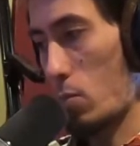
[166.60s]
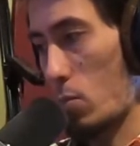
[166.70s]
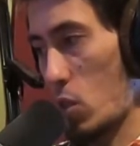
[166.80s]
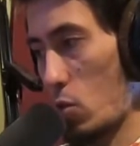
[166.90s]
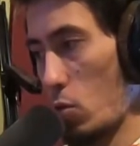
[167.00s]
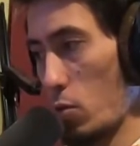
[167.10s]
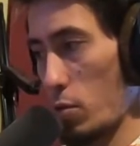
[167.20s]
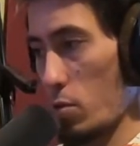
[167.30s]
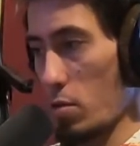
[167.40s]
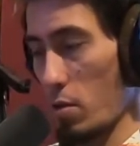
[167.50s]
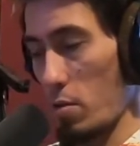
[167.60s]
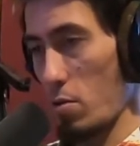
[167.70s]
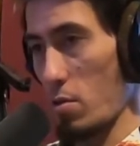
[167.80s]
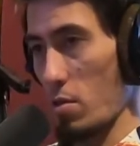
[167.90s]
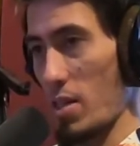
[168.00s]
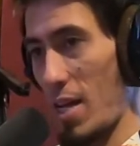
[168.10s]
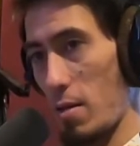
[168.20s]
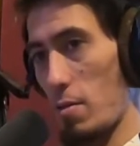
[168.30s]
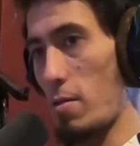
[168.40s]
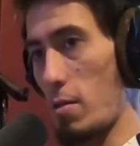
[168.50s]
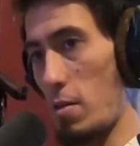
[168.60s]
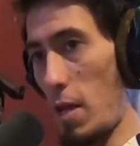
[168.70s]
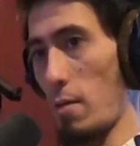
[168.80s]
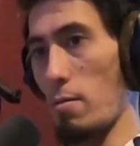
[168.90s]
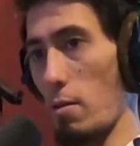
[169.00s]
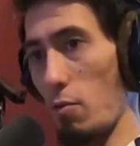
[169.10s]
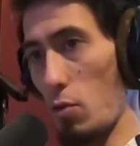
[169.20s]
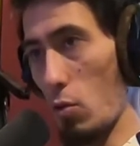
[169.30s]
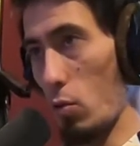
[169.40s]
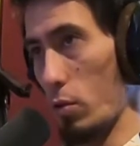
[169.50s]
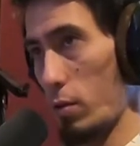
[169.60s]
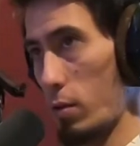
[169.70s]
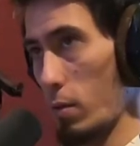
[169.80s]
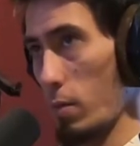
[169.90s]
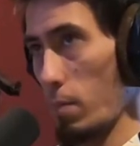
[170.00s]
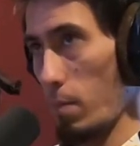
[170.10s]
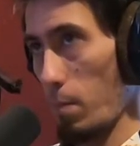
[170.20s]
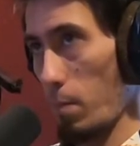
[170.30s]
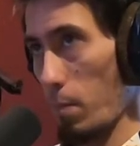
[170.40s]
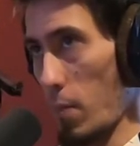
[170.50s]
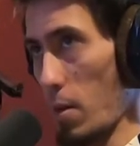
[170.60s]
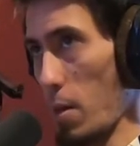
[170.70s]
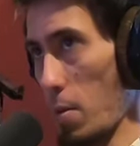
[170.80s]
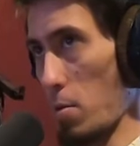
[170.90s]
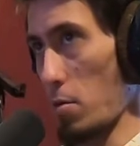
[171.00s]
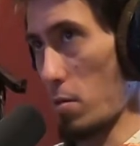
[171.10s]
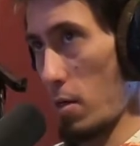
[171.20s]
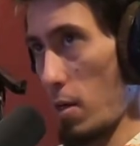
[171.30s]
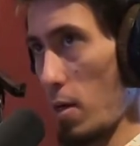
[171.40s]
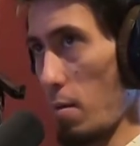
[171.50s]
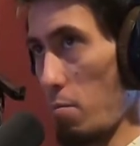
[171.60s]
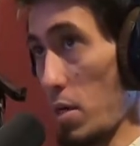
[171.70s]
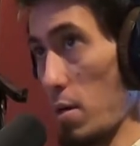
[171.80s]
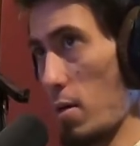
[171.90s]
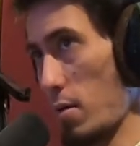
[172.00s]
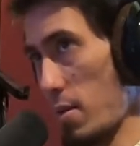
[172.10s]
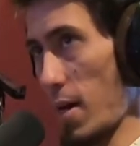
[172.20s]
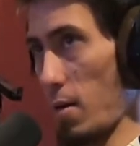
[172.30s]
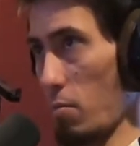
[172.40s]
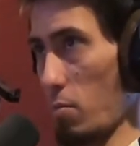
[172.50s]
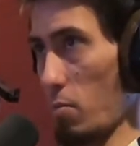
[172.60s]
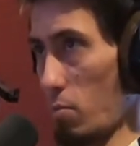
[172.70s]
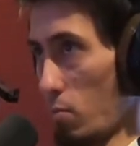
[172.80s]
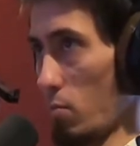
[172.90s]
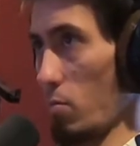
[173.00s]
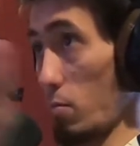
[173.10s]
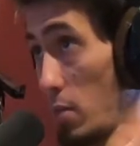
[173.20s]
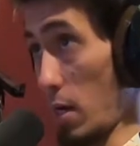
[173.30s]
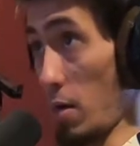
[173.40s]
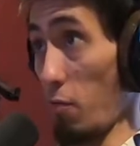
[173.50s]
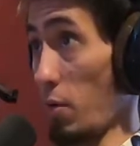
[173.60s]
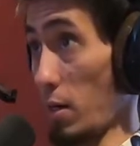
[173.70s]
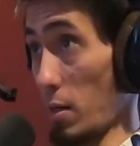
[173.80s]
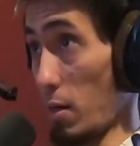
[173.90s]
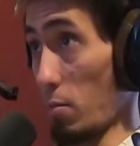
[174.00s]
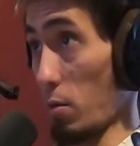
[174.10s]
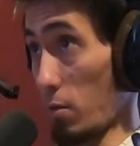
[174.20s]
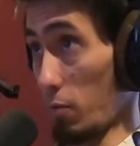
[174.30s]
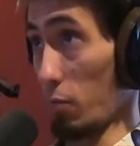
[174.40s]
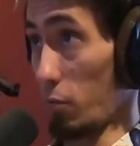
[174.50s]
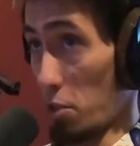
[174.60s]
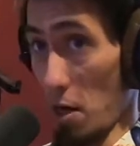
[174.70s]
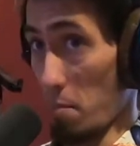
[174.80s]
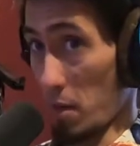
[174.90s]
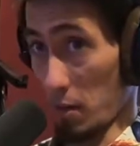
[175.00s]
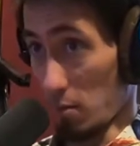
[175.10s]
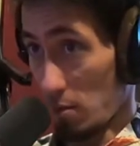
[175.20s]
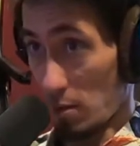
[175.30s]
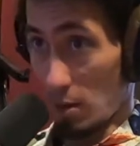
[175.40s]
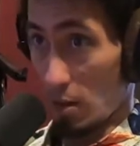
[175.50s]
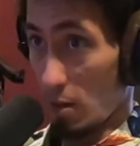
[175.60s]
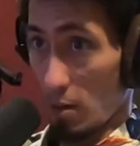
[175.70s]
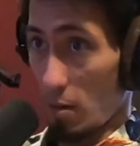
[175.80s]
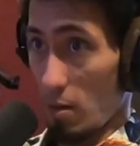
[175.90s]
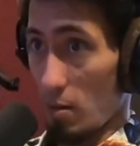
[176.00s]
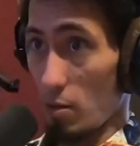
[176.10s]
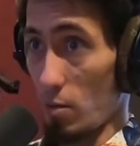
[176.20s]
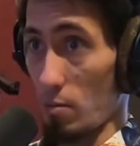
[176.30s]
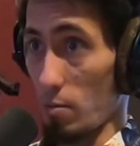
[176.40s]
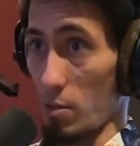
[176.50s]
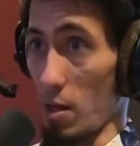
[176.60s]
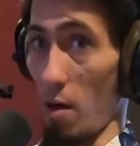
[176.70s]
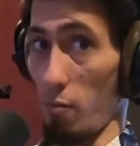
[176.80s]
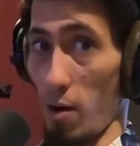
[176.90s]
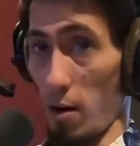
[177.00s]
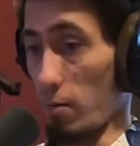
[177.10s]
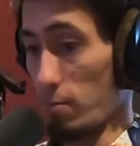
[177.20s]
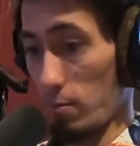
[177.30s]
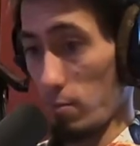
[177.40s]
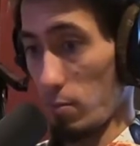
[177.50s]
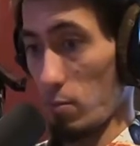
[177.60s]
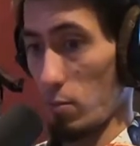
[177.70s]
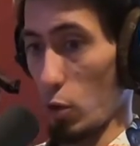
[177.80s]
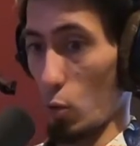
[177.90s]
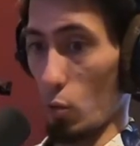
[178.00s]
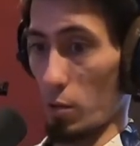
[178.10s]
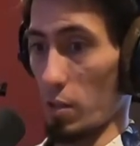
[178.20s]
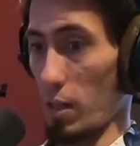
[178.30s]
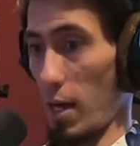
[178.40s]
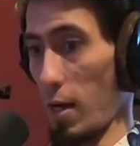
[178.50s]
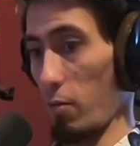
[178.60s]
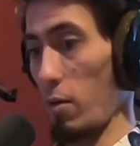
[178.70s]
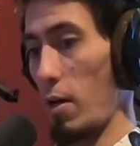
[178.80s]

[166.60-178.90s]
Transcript: there's a standard set of tools, and then there's beyond that an infinite number of shaping software tools you can have.